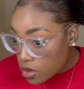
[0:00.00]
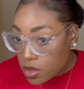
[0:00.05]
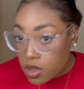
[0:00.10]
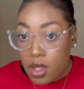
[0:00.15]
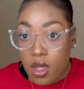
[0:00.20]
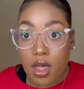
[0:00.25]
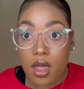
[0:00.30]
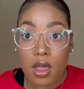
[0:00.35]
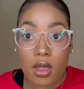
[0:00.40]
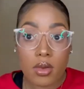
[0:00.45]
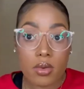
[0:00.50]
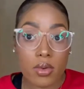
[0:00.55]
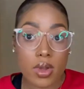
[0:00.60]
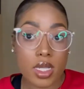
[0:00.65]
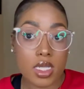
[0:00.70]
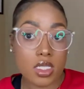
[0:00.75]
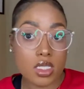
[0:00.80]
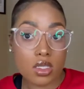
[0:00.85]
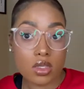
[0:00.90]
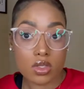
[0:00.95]
All
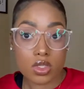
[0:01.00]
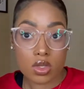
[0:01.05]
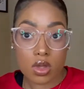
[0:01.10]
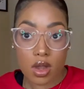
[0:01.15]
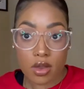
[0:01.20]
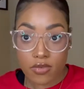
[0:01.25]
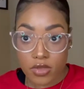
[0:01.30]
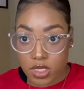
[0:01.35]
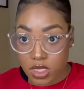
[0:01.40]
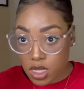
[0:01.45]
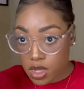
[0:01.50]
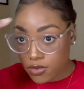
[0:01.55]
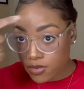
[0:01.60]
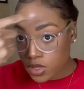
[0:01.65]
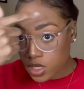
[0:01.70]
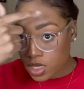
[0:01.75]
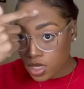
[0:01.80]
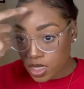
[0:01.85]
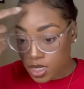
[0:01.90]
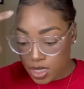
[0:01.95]
right, so scarf is off.
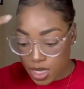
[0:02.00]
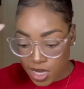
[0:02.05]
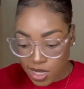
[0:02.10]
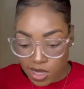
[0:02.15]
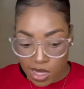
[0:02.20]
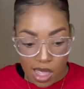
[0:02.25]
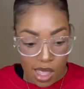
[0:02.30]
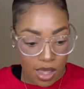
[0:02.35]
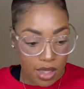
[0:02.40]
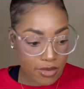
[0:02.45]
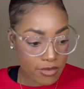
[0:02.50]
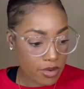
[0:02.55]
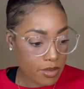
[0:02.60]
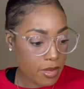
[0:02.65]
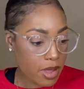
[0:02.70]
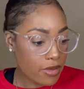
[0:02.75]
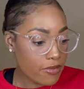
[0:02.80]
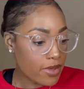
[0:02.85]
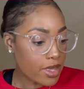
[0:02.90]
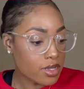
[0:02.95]
Look at that line from
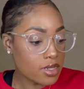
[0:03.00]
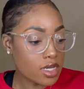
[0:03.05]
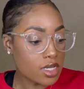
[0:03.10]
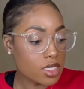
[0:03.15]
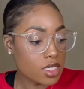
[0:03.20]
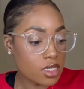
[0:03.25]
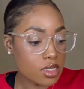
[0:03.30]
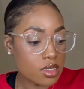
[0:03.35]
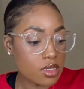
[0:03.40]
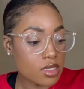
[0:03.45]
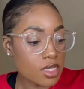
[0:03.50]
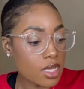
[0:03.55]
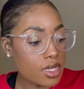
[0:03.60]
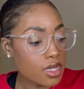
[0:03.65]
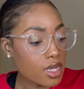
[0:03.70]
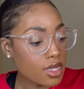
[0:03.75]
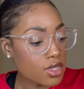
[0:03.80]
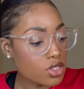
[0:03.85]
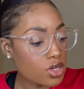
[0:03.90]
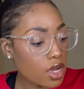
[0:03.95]
my foundation. Is that
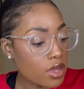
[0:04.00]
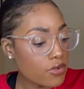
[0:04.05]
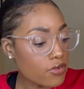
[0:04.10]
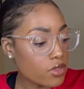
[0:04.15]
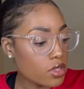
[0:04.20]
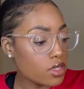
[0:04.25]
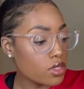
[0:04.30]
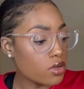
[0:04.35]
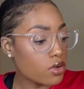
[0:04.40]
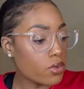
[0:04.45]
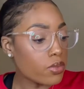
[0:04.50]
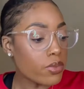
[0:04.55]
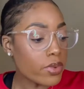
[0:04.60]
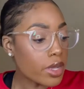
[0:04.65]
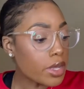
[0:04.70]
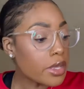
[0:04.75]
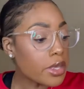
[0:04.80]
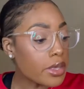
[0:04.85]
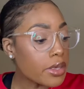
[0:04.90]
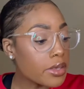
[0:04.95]
not trifling or
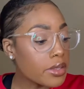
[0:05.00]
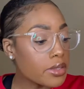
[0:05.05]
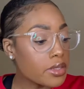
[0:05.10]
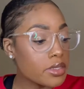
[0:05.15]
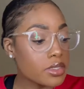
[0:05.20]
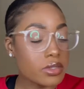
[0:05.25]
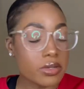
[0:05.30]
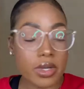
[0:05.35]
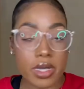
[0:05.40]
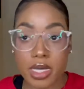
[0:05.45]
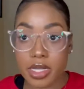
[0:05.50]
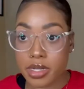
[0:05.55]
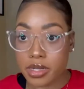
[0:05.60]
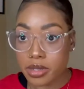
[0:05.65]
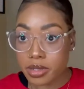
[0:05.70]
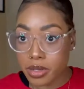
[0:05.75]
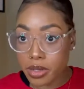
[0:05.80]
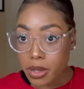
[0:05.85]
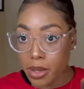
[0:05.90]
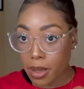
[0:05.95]
what? Let's go
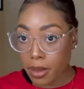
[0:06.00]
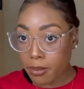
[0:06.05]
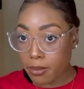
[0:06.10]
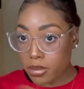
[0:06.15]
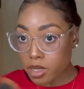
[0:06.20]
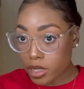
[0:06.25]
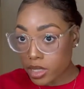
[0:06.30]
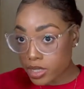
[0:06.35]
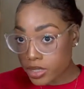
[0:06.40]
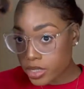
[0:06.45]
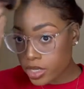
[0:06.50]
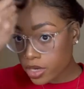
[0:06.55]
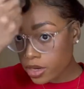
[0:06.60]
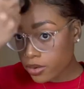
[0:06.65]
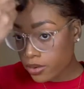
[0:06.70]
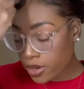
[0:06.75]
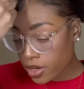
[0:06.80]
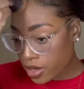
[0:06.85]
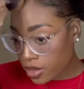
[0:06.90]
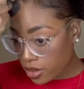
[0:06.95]
ahead and blend
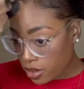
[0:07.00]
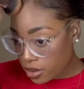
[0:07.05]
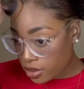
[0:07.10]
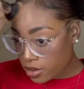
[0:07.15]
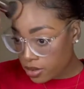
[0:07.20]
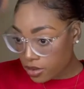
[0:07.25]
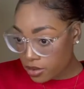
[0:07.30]
her in.